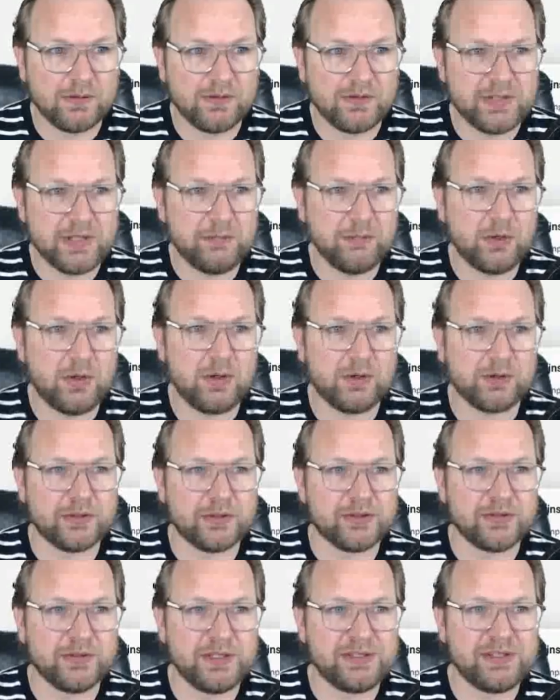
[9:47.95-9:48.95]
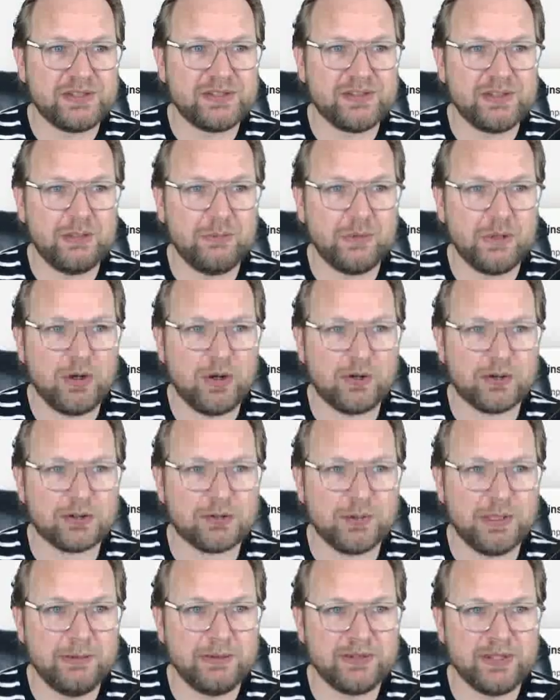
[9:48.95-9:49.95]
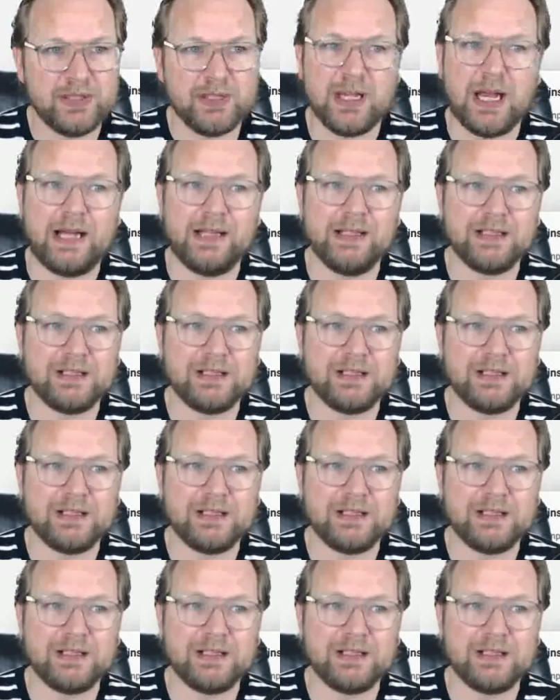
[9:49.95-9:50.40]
Tim Connors. This is Tim Connors. Maybe say, yeah,